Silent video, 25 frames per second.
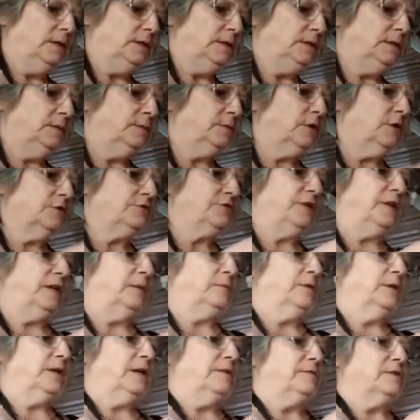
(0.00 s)
water, and
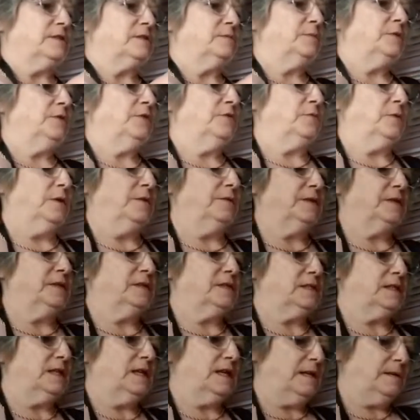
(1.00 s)
I'm going to have a smooth one
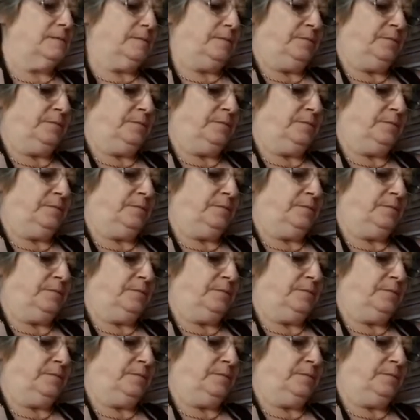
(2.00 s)
this time.